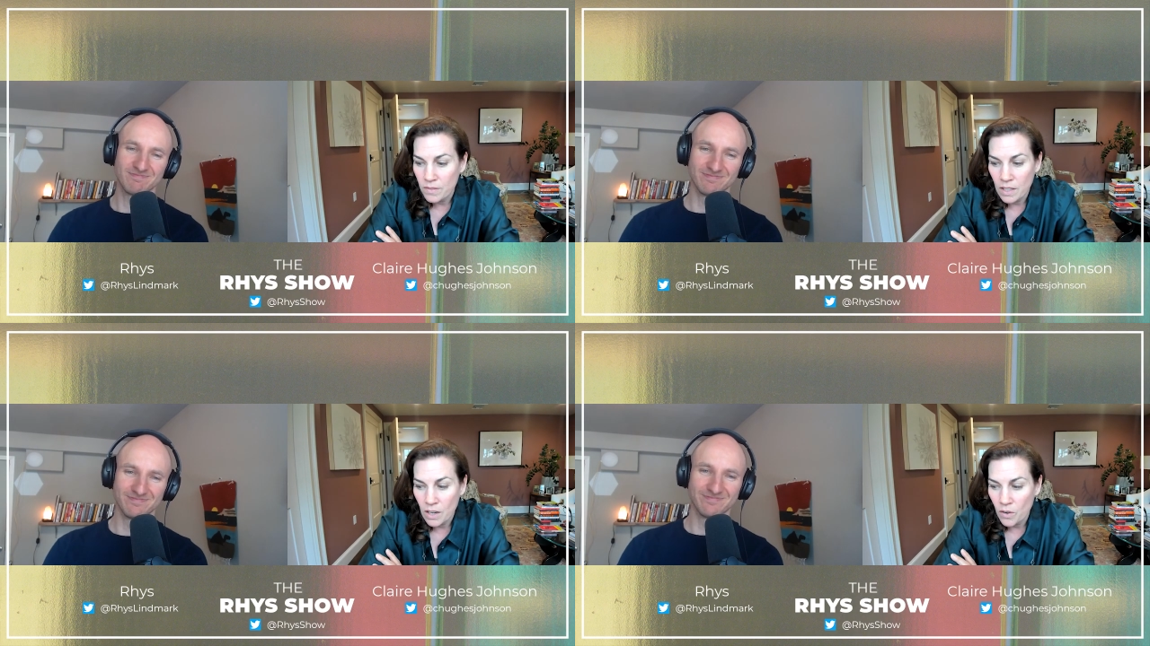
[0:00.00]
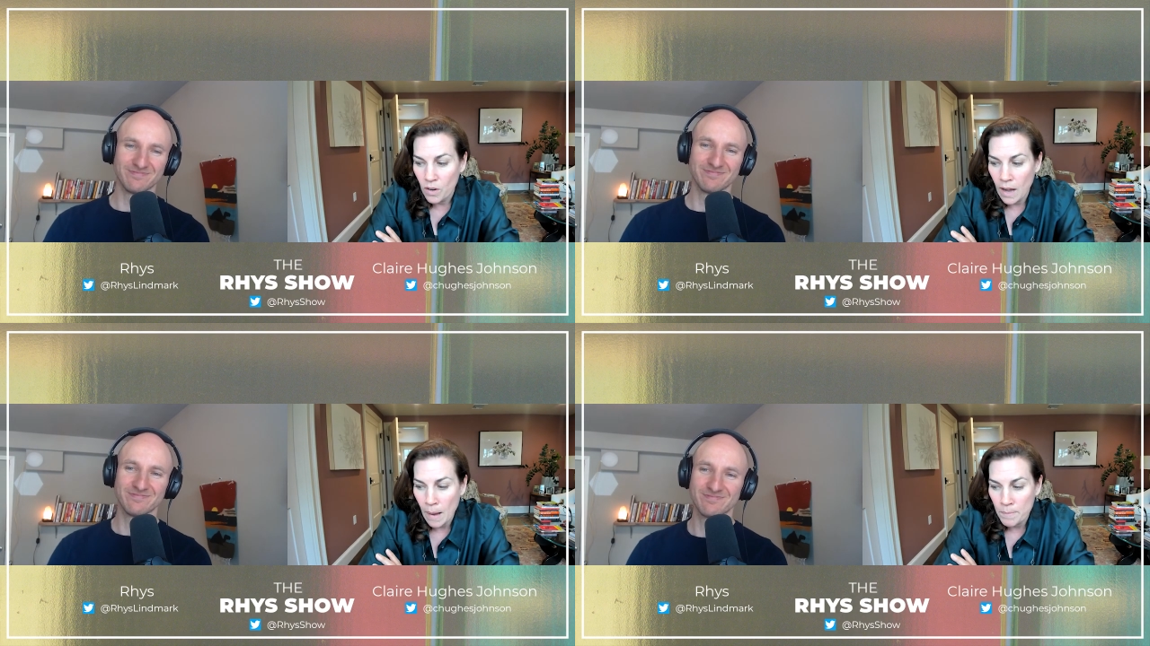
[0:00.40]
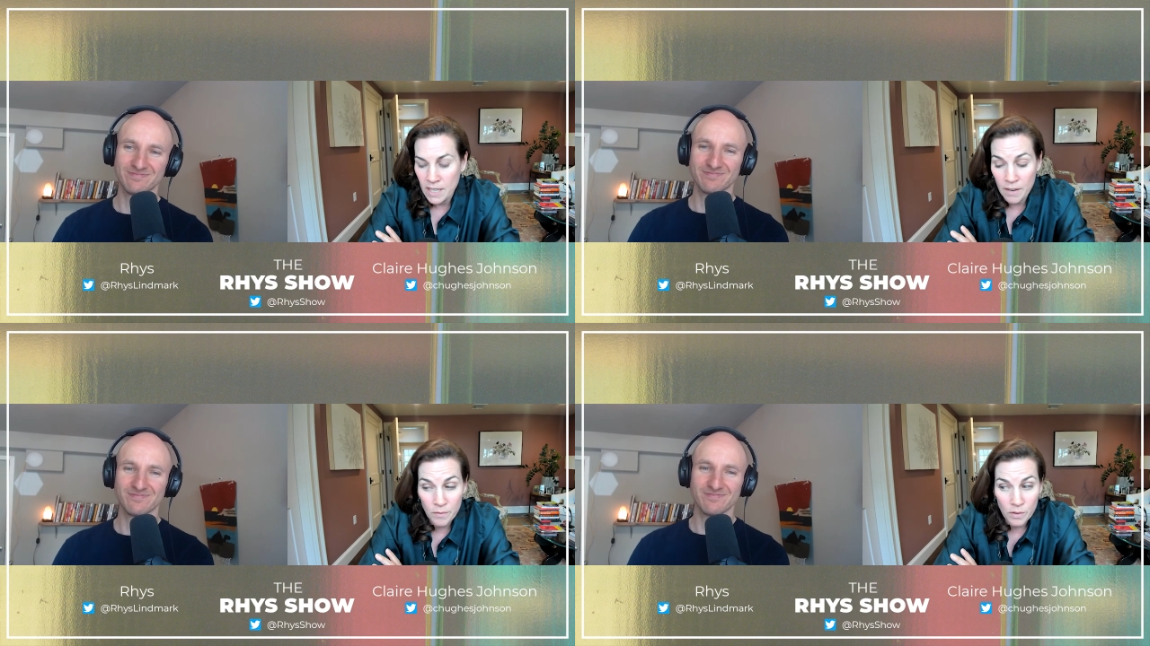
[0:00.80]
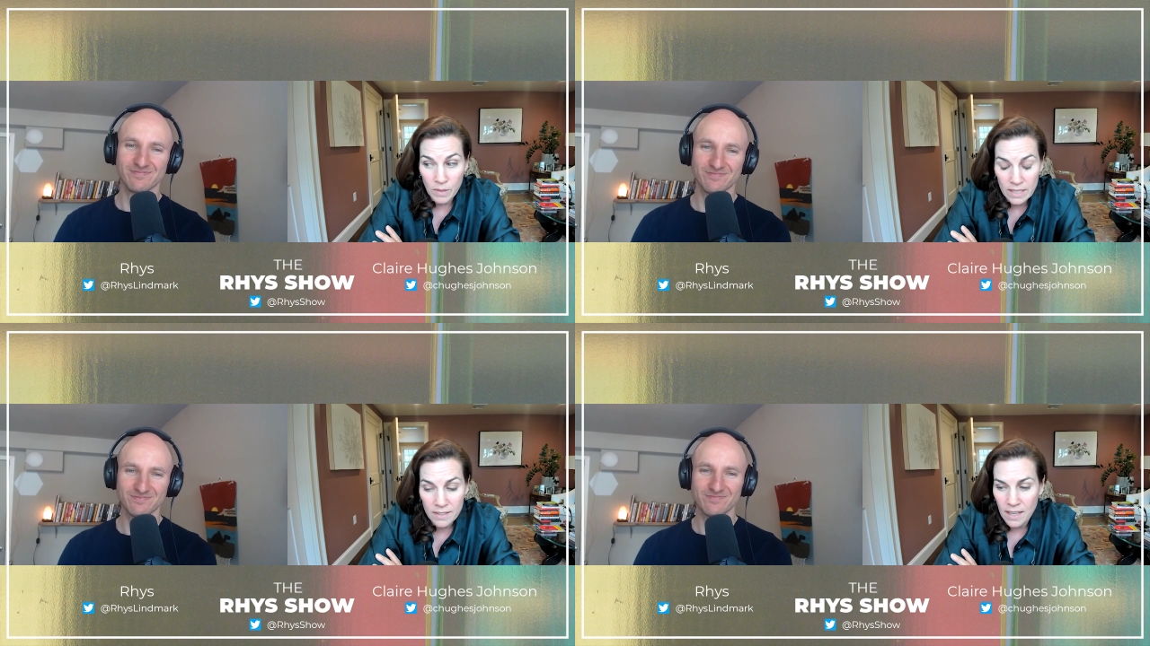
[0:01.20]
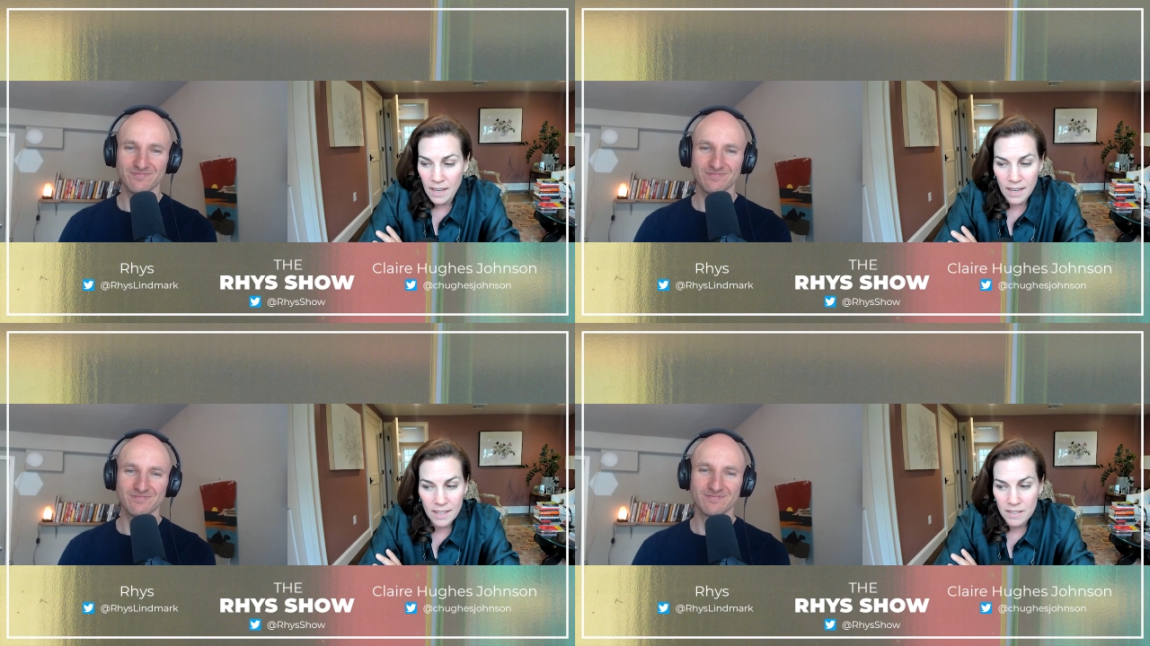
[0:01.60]
Speaker 1: you know appetite for risk,
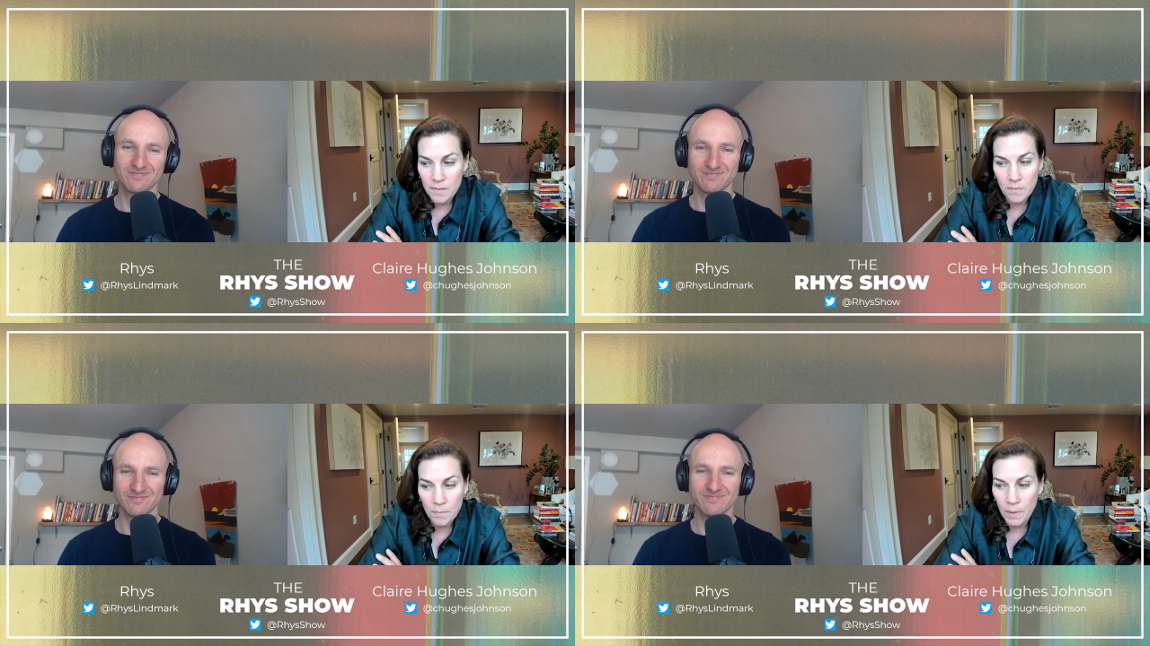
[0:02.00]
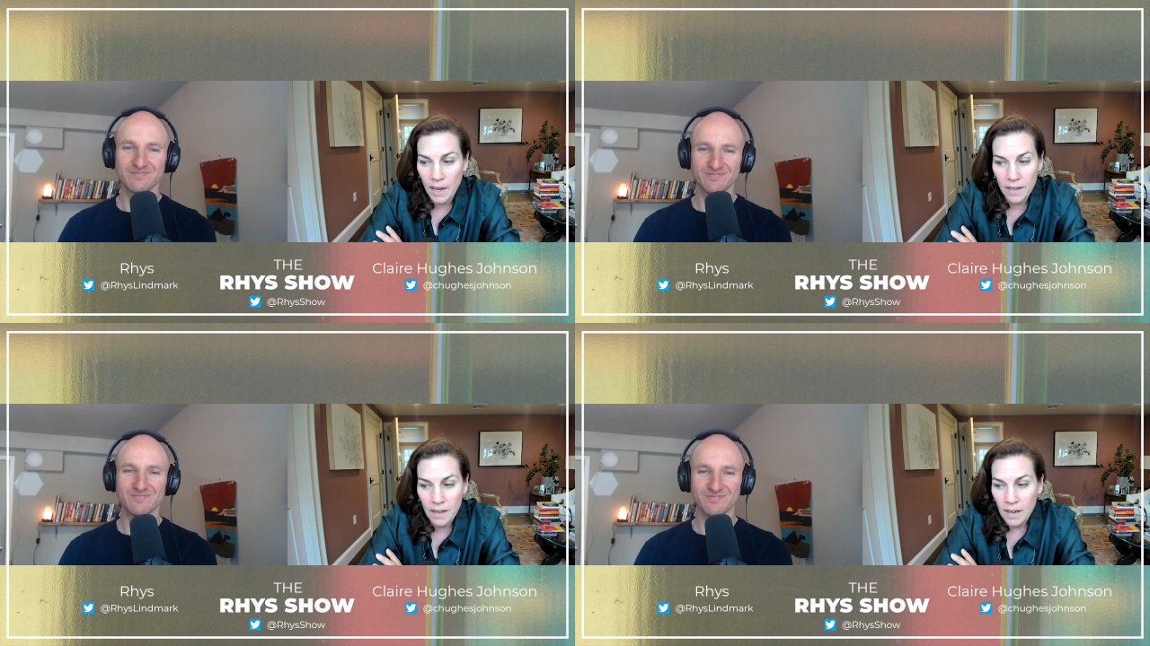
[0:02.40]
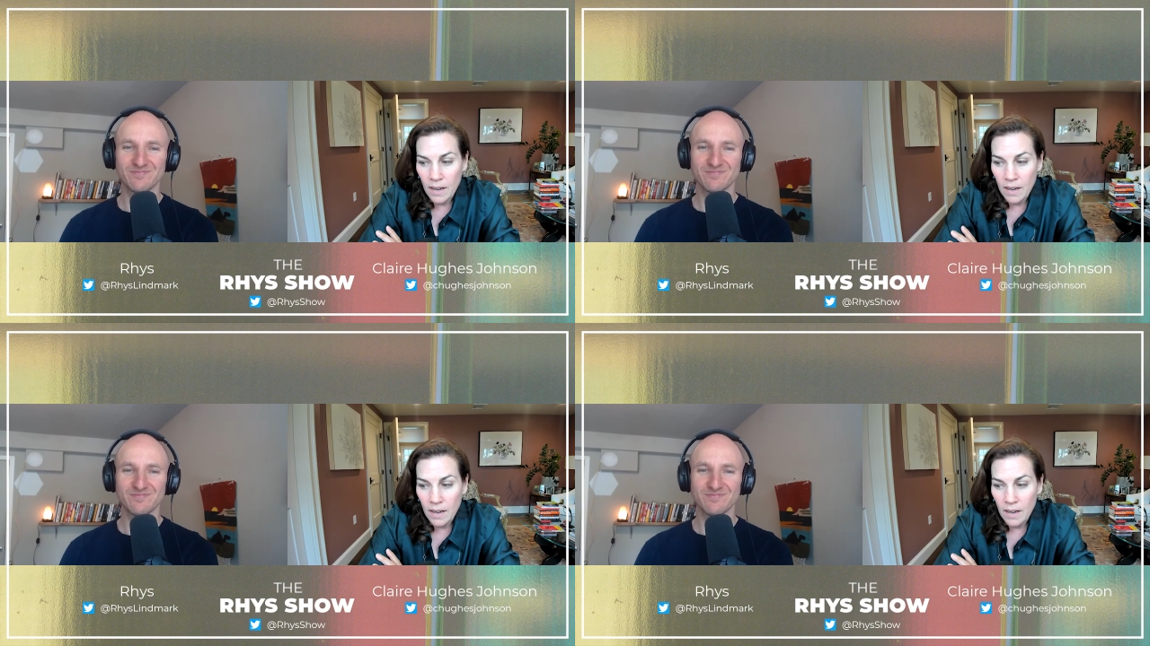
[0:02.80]
I guess, but